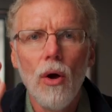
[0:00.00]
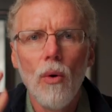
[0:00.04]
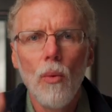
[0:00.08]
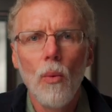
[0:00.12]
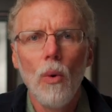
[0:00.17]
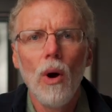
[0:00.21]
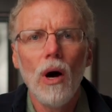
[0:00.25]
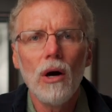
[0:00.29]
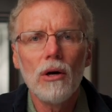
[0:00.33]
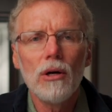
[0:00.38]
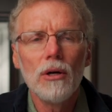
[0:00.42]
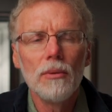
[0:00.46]

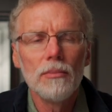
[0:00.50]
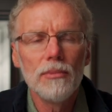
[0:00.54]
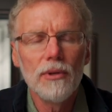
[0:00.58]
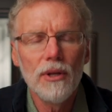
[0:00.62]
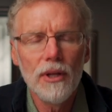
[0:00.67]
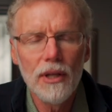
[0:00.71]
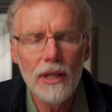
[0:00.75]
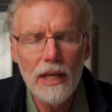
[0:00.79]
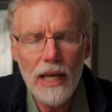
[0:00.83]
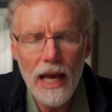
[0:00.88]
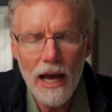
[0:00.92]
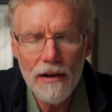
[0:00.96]
Welcome to
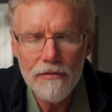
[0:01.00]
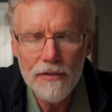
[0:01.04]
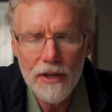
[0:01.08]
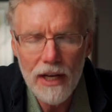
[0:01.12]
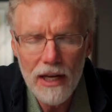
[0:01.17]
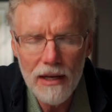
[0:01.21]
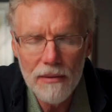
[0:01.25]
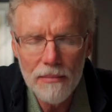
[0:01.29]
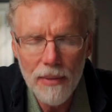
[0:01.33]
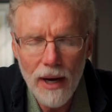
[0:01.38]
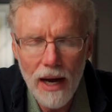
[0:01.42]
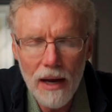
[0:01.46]
the
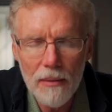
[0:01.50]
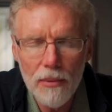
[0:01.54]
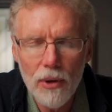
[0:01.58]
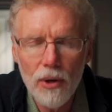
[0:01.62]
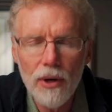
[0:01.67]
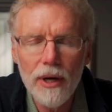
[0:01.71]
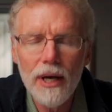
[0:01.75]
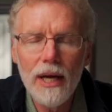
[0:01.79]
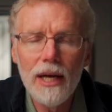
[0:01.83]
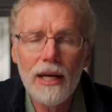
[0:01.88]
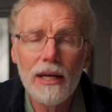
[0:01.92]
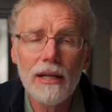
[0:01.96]
Caffeinated
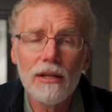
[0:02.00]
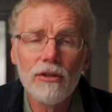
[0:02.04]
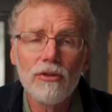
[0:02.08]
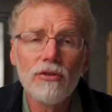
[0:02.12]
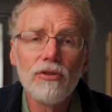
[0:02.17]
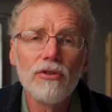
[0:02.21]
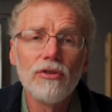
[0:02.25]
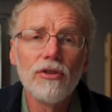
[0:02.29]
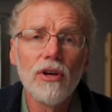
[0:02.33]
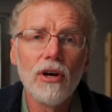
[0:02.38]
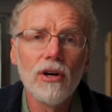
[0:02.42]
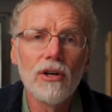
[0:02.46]
Bible. It is
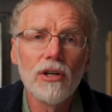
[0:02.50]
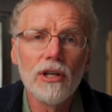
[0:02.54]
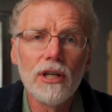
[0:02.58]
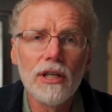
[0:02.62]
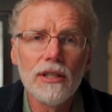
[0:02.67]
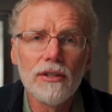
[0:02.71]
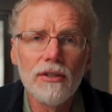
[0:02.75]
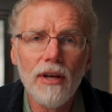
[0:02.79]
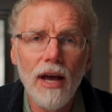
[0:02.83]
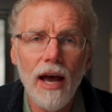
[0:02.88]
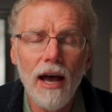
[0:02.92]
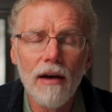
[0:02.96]
so
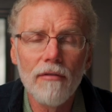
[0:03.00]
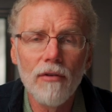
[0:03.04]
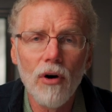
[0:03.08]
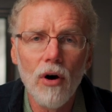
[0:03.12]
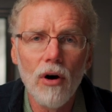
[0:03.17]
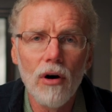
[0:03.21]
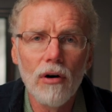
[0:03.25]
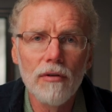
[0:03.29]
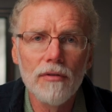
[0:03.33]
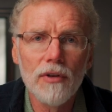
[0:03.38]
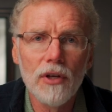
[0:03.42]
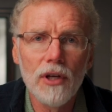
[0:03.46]
good to have
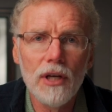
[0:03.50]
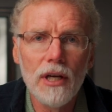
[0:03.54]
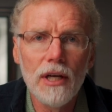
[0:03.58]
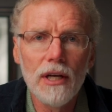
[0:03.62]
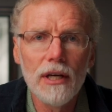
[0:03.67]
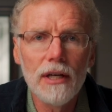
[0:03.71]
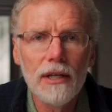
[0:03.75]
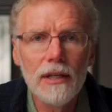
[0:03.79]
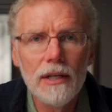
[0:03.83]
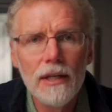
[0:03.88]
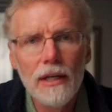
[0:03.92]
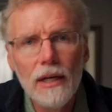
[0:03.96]
all of you
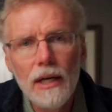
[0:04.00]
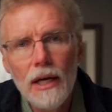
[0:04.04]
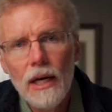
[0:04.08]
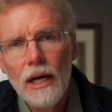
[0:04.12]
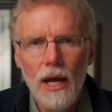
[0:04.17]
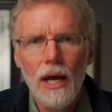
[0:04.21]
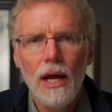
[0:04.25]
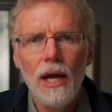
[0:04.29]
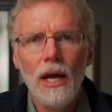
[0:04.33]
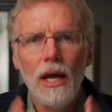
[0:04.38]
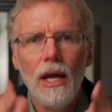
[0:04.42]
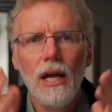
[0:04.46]
here.
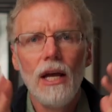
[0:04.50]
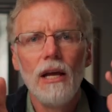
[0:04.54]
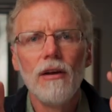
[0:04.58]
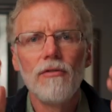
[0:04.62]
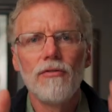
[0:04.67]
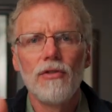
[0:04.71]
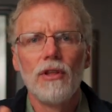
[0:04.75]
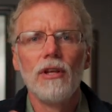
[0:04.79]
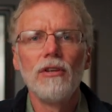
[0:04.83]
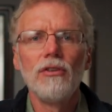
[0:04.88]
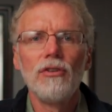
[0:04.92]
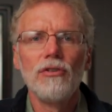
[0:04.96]
If
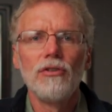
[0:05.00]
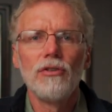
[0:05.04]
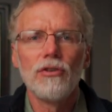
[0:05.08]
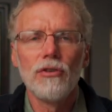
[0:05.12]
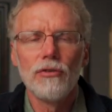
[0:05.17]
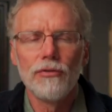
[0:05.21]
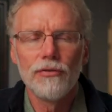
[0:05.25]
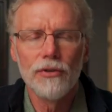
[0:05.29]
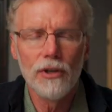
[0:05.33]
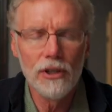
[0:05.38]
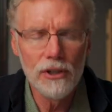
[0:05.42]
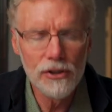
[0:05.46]
this is the
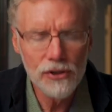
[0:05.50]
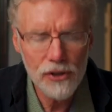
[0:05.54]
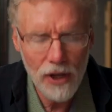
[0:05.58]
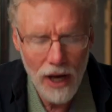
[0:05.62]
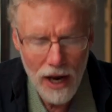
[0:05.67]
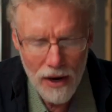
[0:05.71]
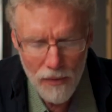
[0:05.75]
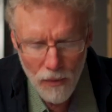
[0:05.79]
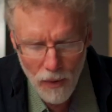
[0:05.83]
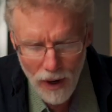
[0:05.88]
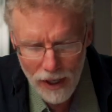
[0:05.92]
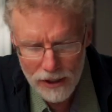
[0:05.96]
first
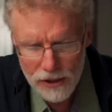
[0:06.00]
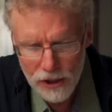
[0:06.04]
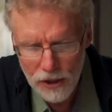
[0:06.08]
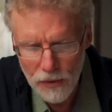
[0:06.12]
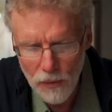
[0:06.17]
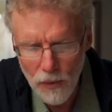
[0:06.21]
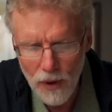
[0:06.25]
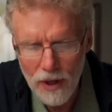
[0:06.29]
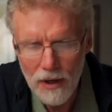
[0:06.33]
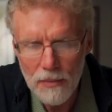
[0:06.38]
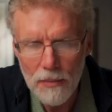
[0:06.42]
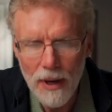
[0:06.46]
time watching
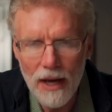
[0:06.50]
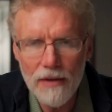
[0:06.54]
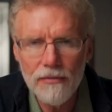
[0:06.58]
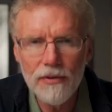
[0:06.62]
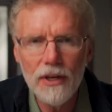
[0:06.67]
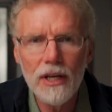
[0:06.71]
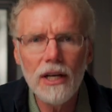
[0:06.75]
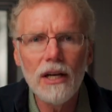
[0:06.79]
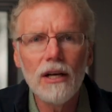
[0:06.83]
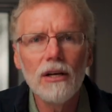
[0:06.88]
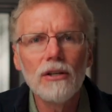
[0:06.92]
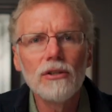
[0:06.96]
one of my
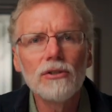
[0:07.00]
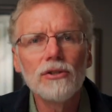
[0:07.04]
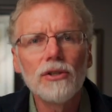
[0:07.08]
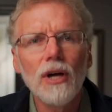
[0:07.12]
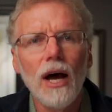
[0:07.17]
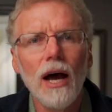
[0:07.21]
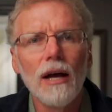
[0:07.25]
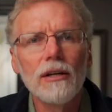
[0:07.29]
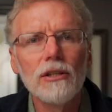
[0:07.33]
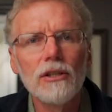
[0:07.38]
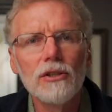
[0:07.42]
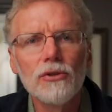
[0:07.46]
videos,
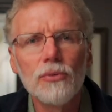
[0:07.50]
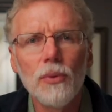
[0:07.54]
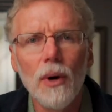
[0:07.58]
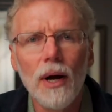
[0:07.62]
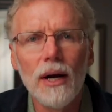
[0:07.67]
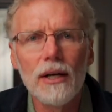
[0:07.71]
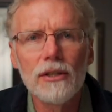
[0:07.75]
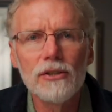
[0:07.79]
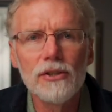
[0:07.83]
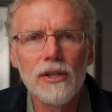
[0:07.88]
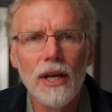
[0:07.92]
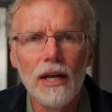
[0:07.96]
I just want
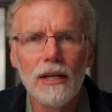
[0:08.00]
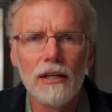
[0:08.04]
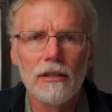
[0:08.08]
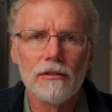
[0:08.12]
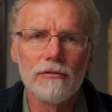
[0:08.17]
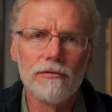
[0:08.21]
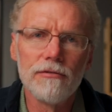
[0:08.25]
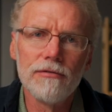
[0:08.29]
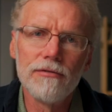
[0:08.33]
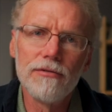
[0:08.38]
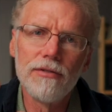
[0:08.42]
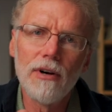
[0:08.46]
to extend a
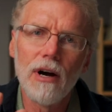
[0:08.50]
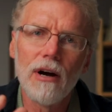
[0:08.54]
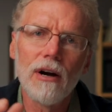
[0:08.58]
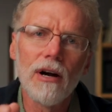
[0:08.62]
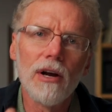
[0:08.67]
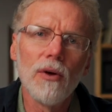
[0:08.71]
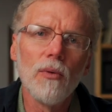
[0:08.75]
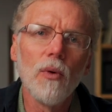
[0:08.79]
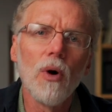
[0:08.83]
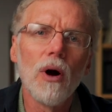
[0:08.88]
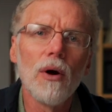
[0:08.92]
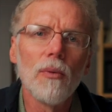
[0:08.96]

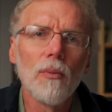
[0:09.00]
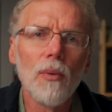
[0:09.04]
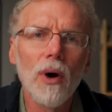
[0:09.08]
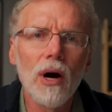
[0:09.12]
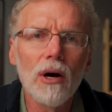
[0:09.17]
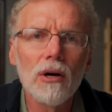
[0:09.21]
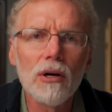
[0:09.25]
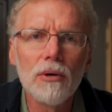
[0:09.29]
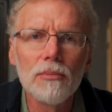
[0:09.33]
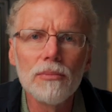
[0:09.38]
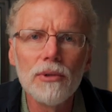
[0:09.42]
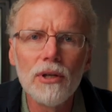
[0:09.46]
very warm
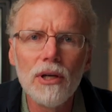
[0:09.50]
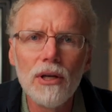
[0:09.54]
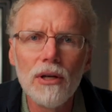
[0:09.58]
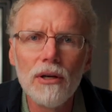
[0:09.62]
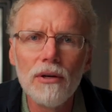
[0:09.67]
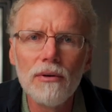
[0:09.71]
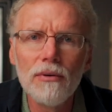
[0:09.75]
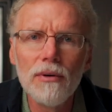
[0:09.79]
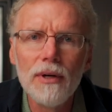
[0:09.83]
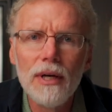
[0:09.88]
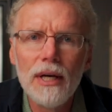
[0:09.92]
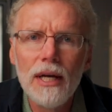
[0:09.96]
welcome to
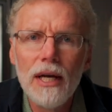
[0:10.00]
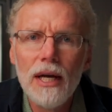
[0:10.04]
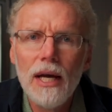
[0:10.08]
you.